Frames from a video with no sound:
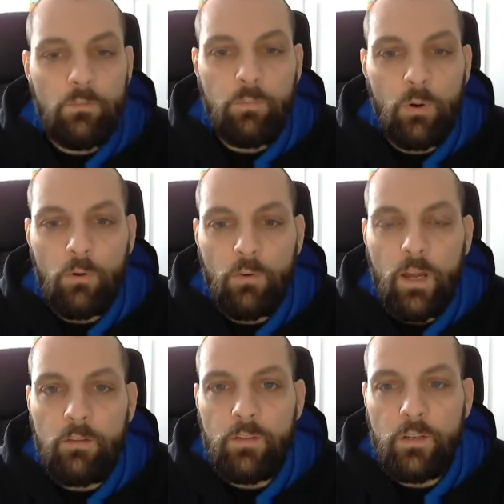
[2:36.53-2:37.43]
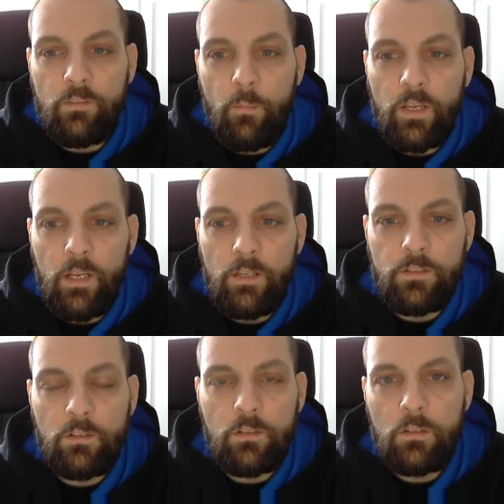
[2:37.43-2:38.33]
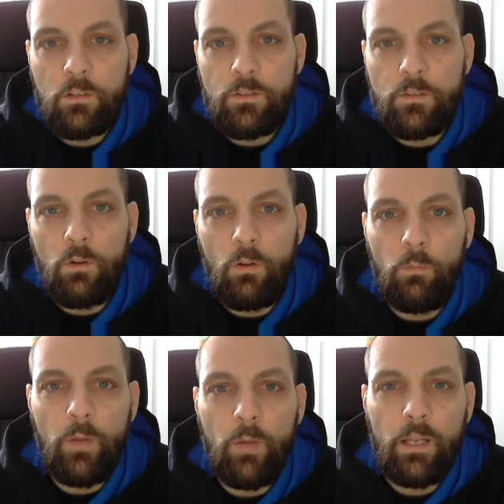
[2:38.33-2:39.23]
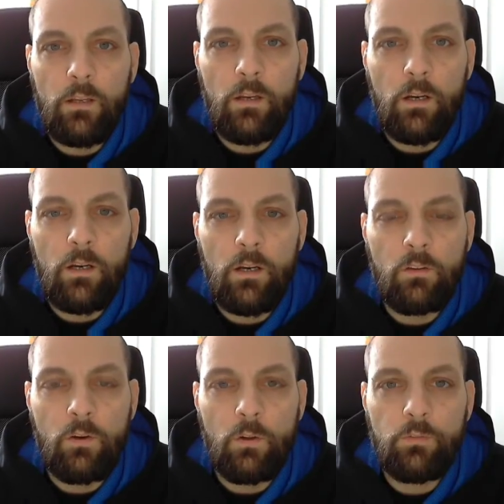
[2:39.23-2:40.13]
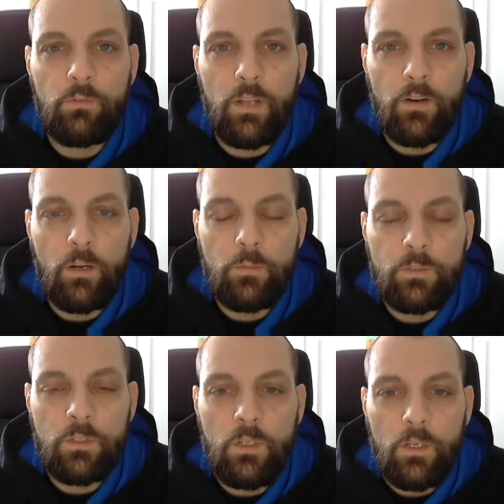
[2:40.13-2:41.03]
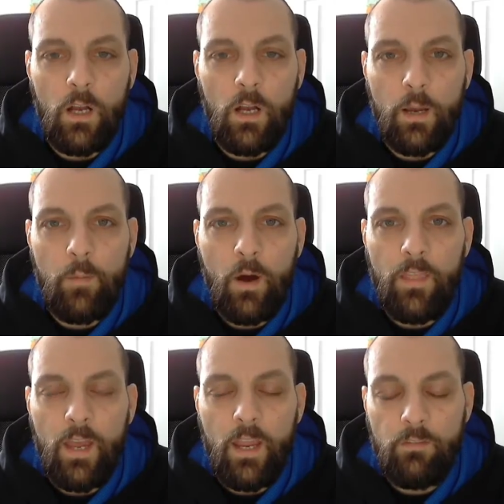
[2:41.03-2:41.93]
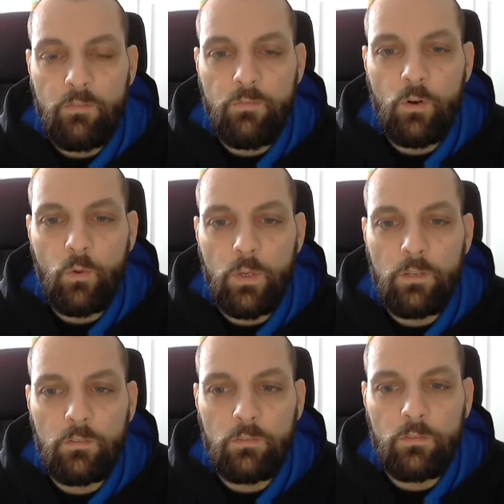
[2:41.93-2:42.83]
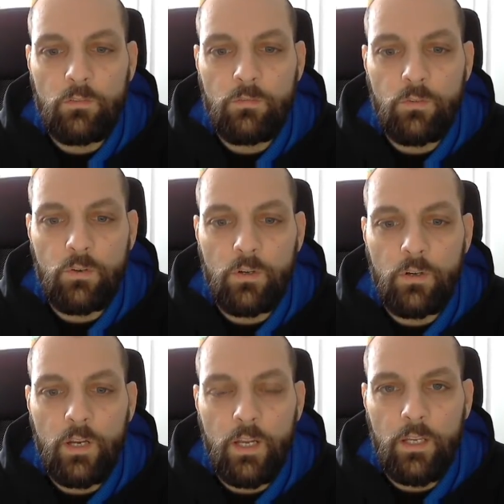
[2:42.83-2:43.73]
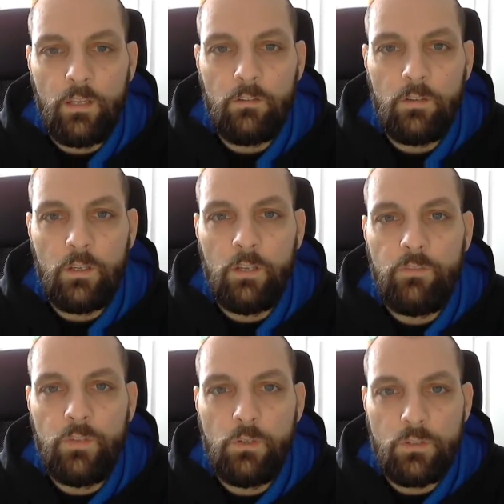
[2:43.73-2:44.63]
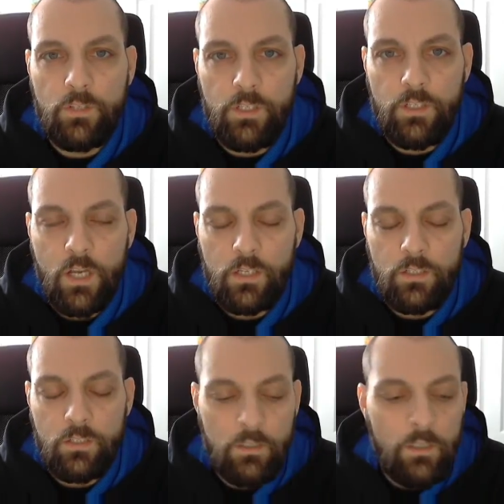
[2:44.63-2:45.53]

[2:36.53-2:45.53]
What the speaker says: Prograf, and the Remicade is to control my Crohn's flare-ups, and I'm on that every 4 weeks for a infusion injection.